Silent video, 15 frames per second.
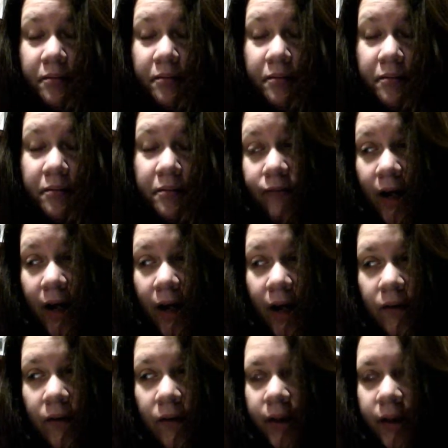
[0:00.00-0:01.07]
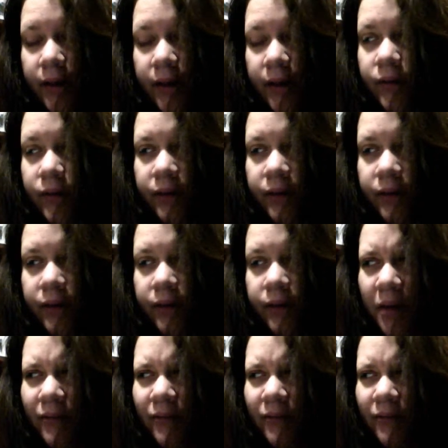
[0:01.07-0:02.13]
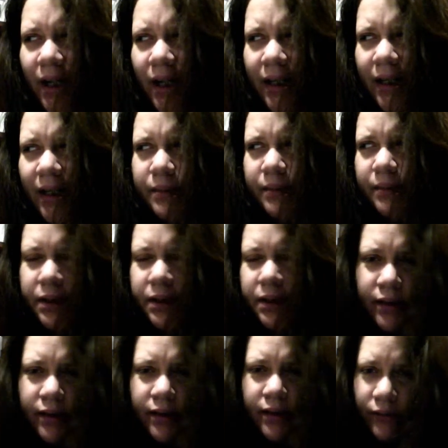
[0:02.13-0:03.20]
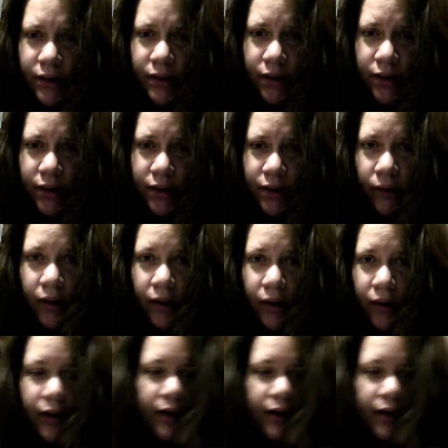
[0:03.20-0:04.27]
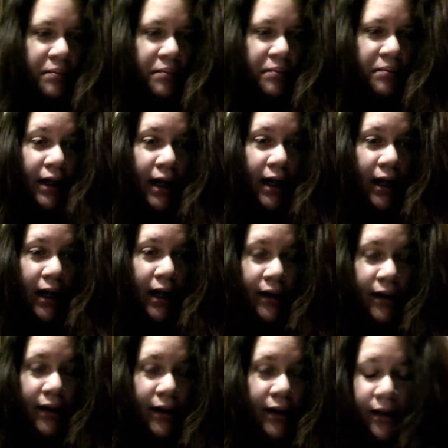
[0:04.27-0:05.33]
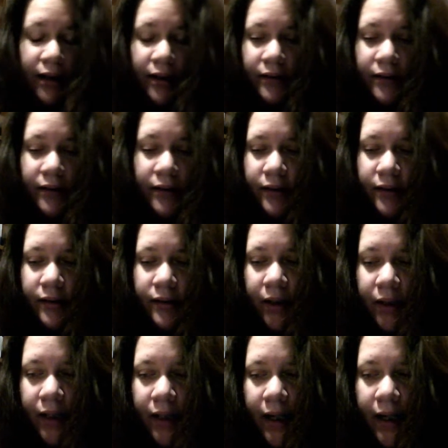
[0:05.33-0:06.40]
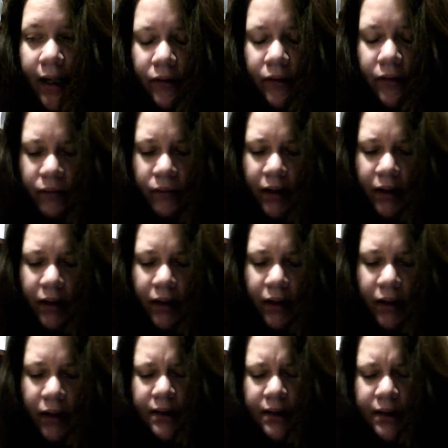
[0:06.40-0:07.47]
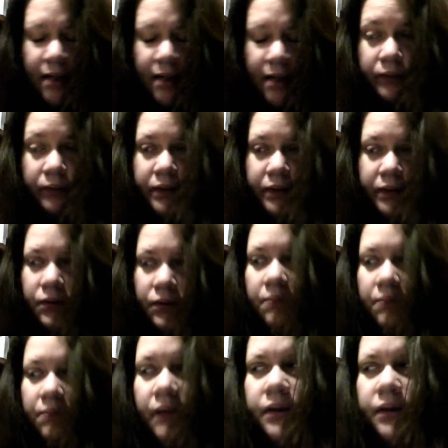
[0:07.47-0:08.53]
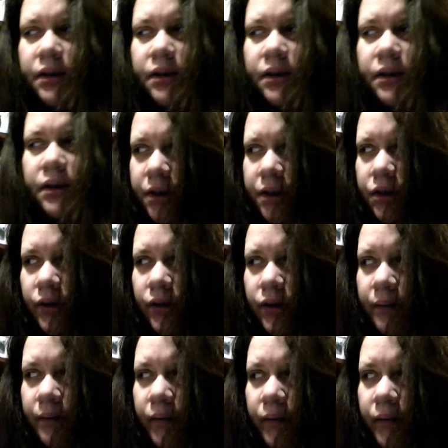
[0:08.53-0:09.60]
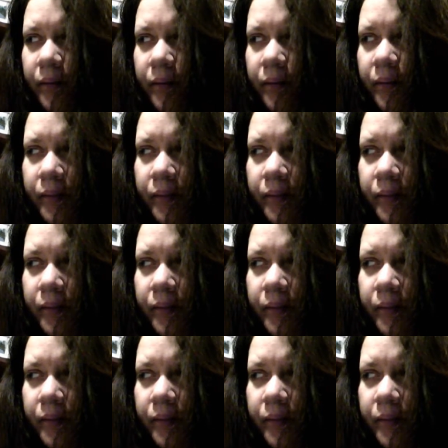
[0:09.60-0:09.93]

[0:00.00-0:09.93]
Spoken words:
My fat, right? Lived off my fat, I guess, but still, even so. My cat. How did my cat or whatever this animal was with me? I wasn't quite sure anymore.